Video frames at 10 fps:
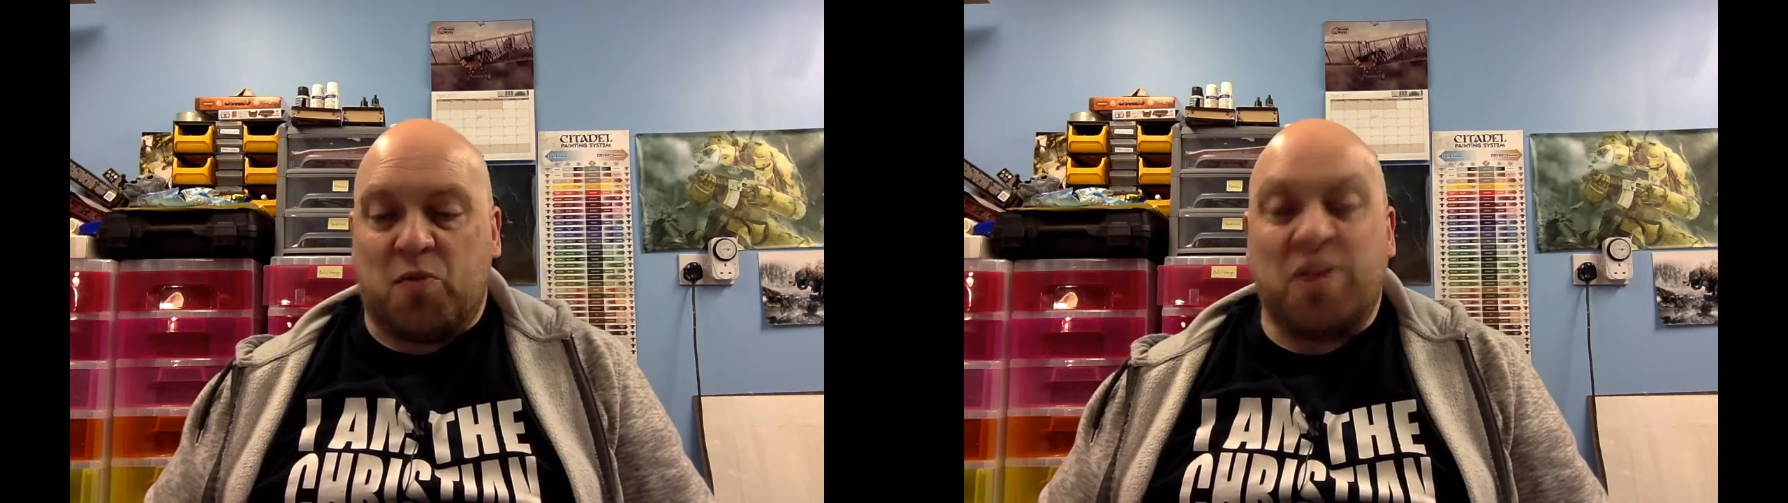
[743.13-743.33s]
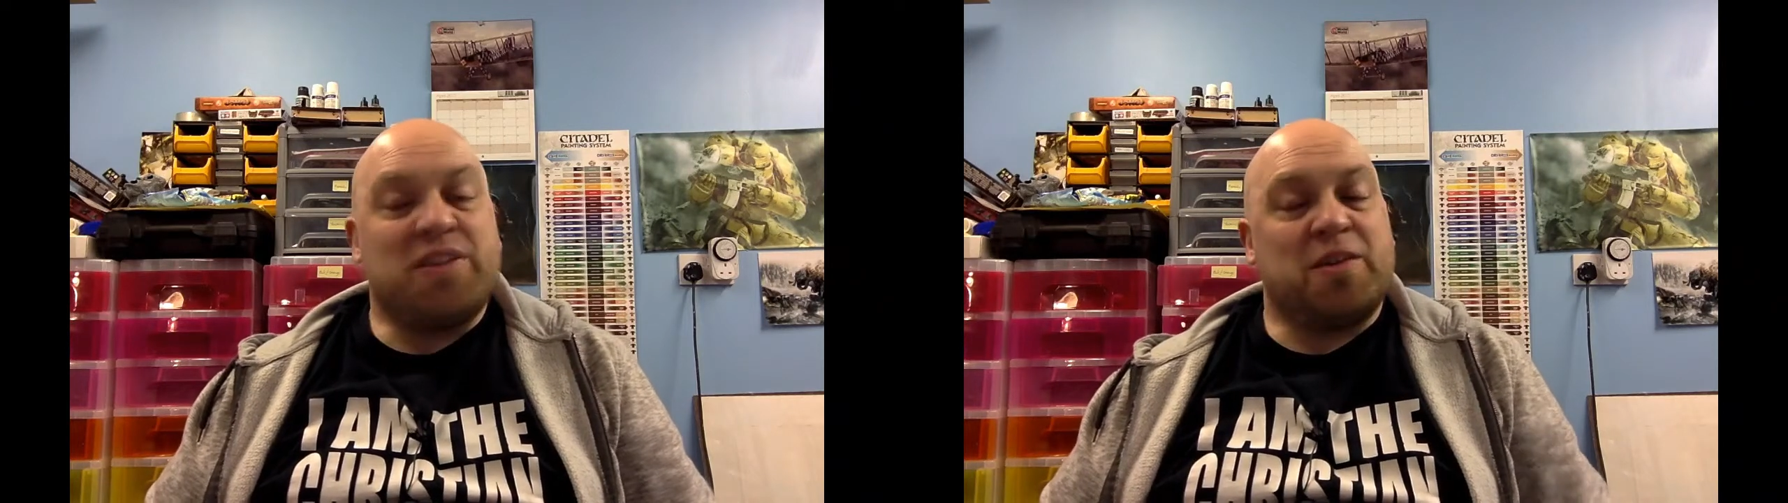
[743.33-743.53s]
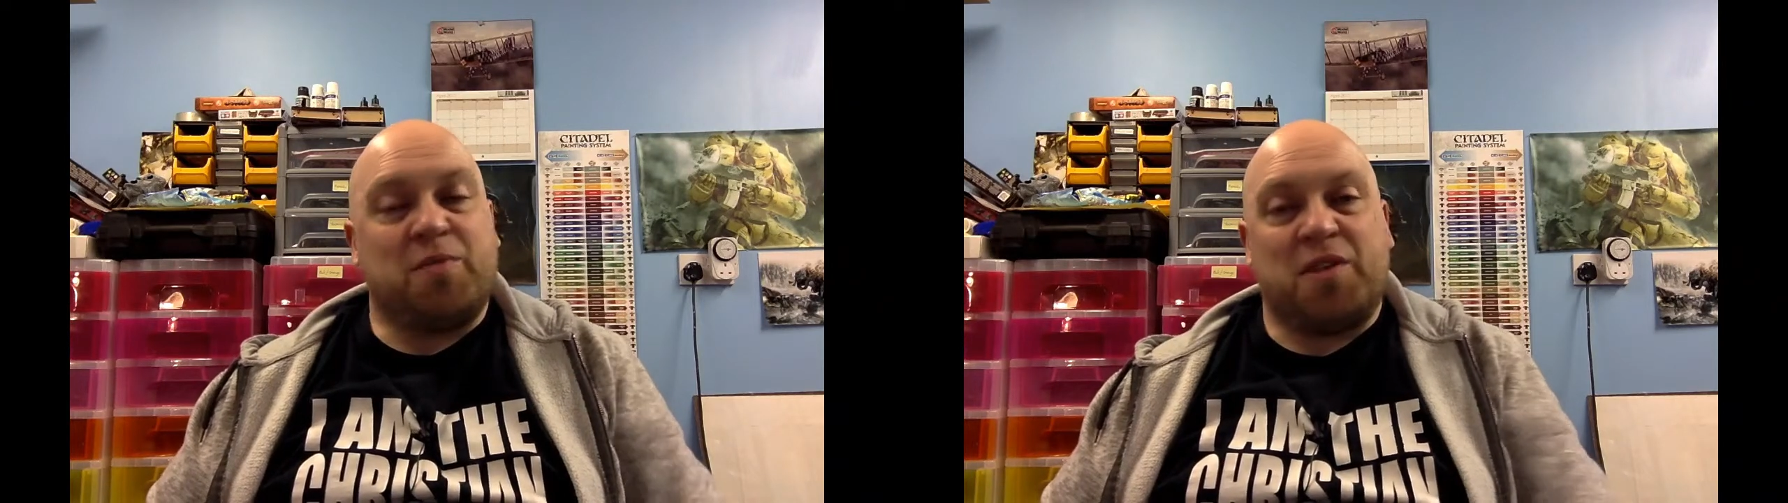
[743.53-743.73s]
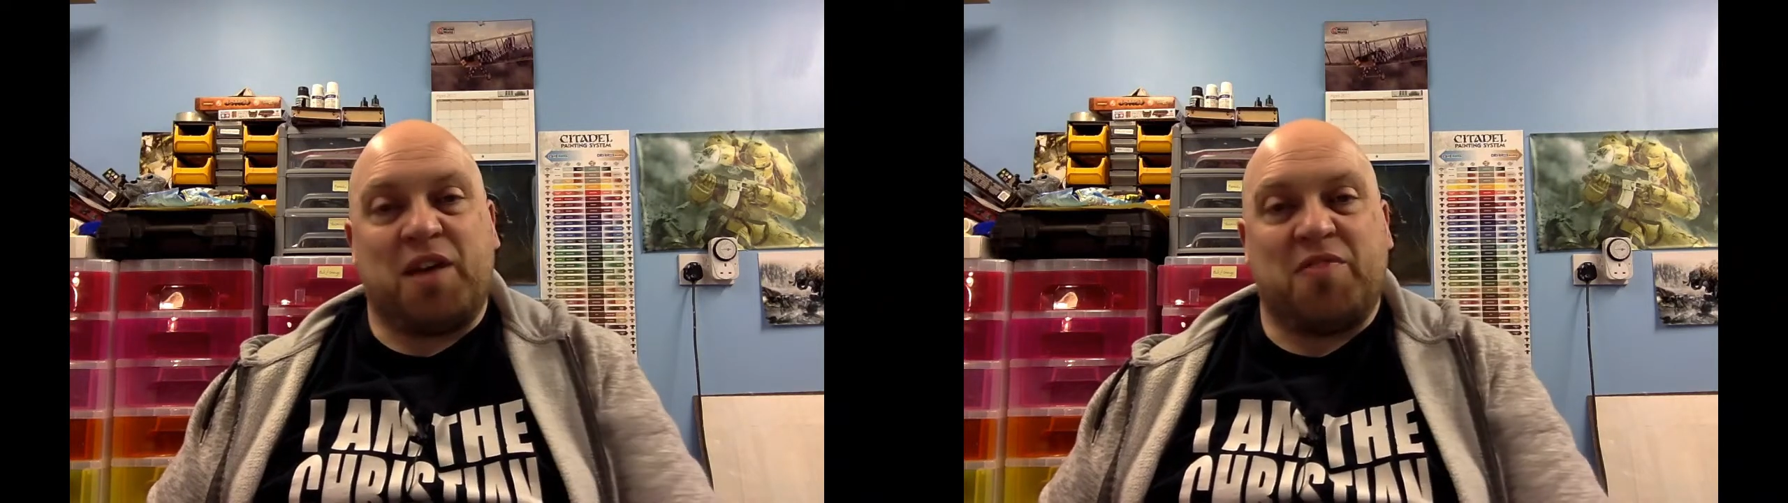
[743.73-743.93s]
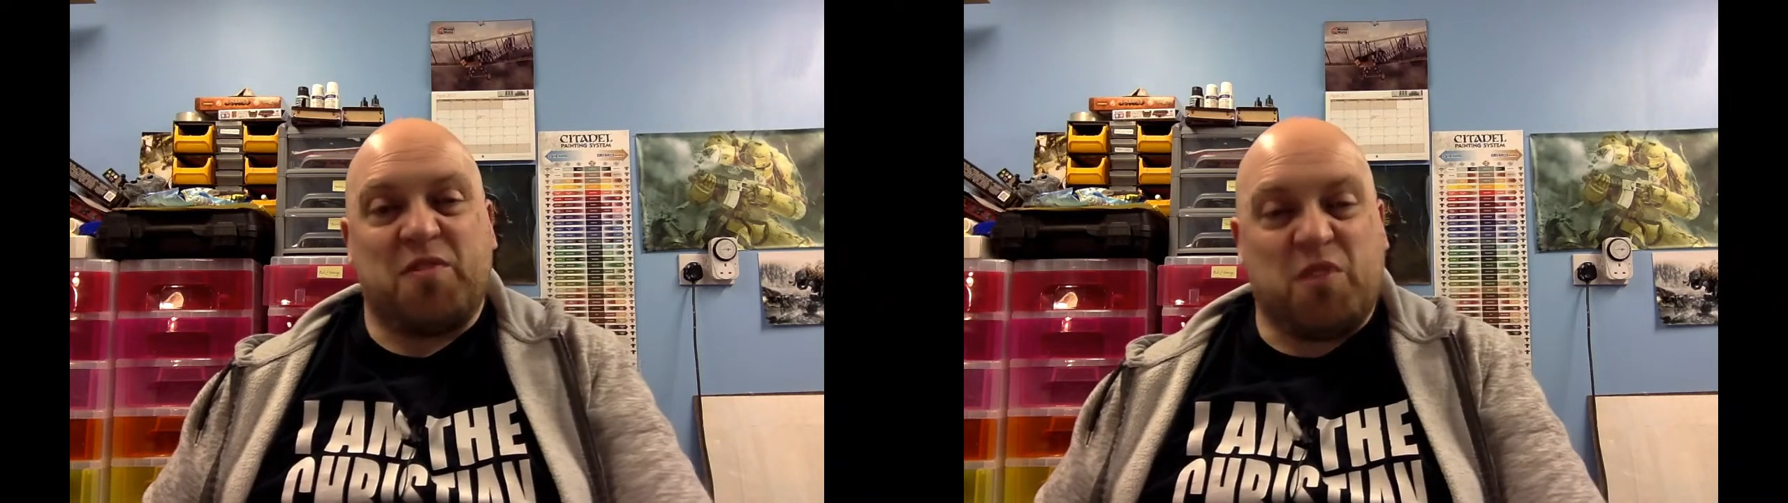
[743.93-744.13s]
with someone
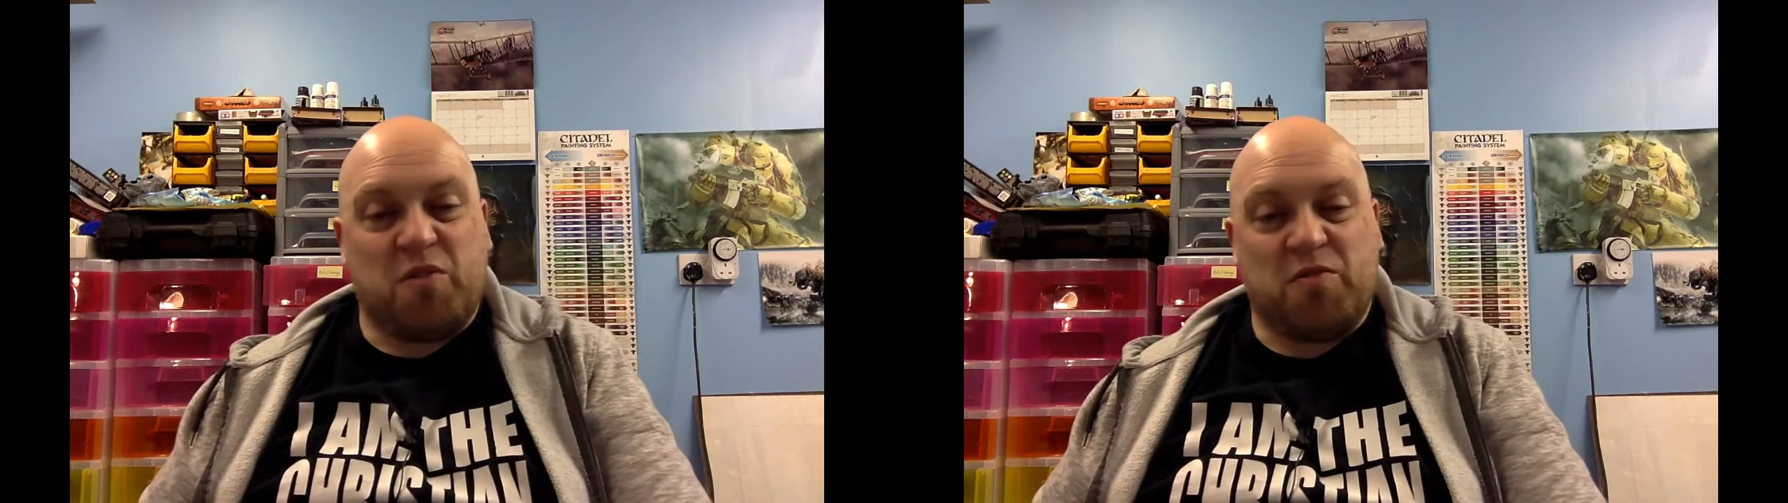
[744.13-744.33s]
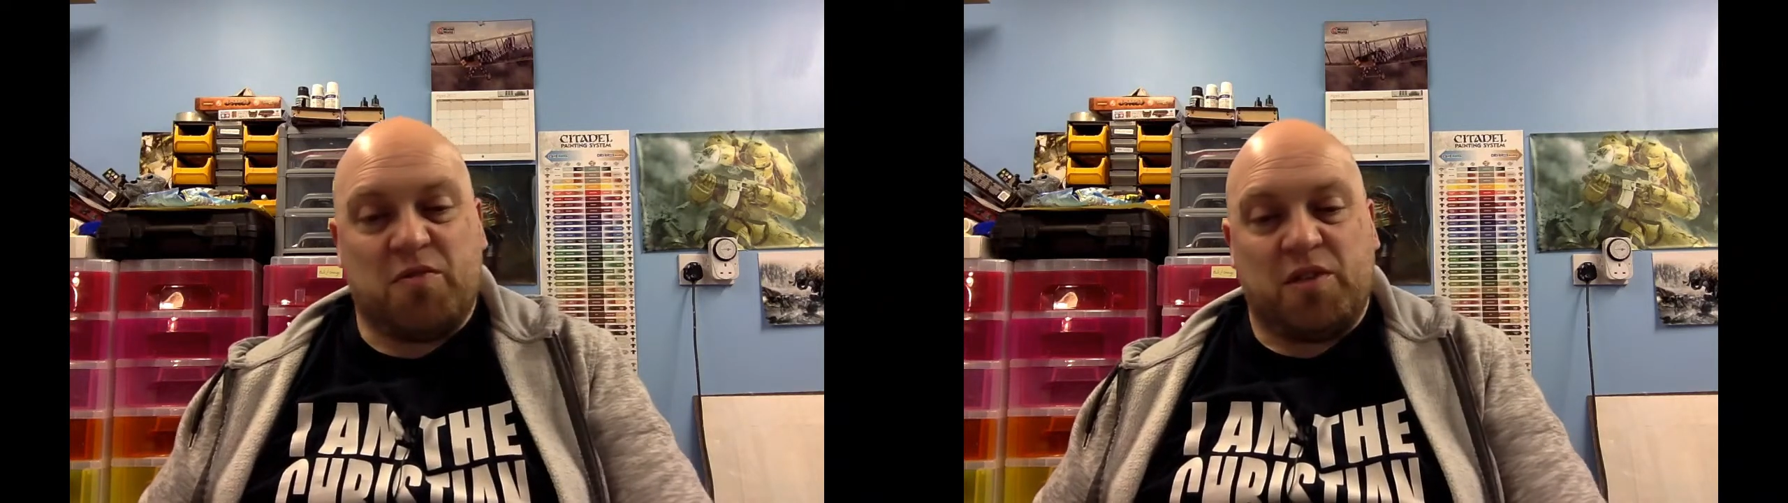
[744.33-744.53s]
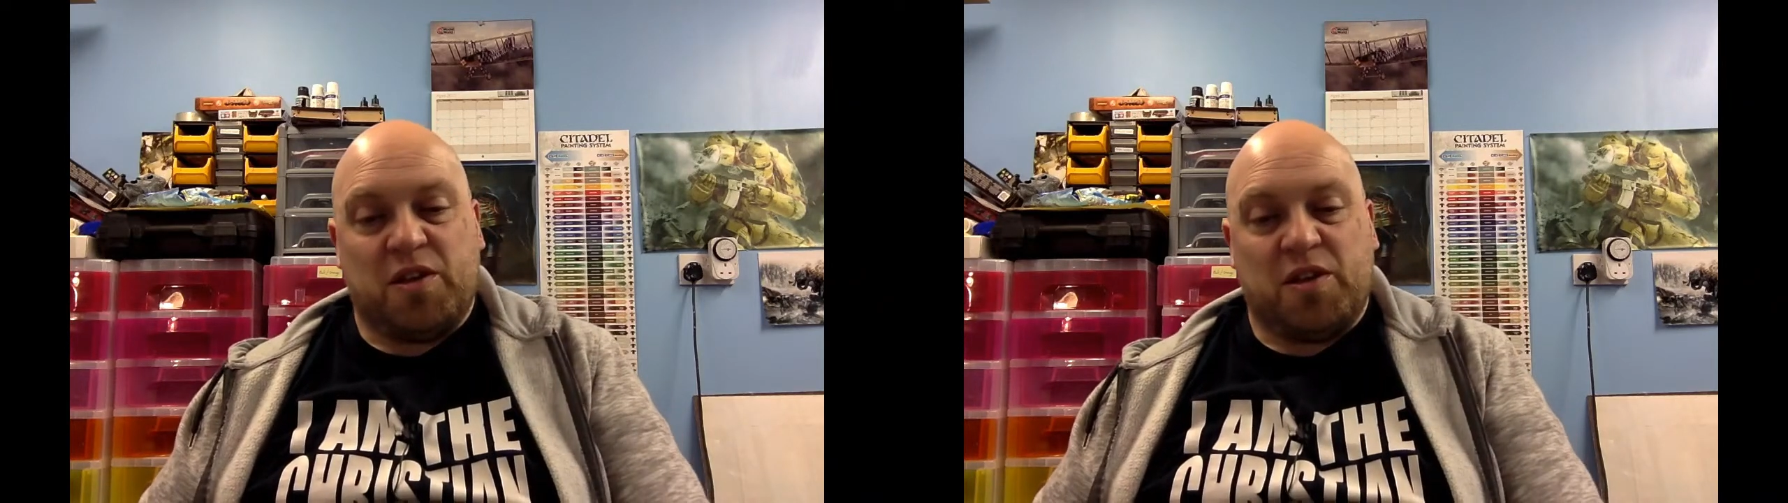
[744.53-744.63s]
have their own